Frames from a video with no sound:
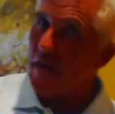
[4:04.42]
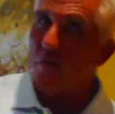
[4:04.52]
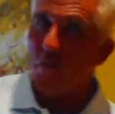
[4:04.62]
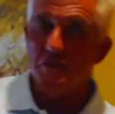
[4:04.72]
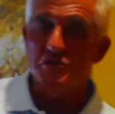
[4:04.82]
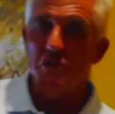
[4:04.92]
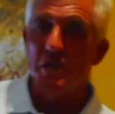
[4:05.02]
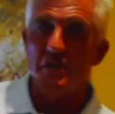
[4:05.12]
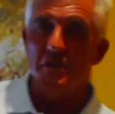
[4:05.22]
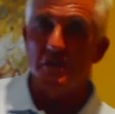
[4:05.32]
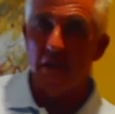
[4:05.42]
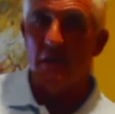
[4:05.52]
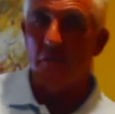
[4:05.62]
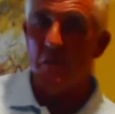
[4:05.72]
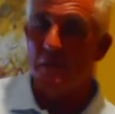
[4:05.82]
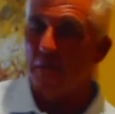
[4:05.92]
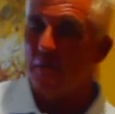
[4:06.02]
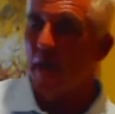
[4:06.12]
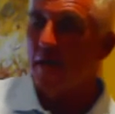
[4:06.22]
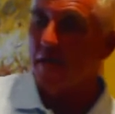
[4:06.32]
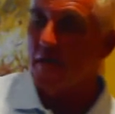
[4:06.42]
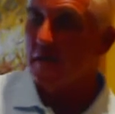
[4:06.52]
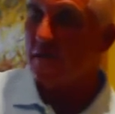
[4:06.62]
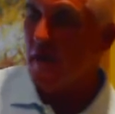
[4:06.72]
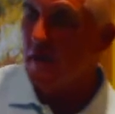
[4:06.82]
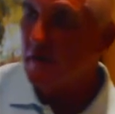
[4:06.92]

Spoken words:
they're going to want to join you. They're going to want to be part of this.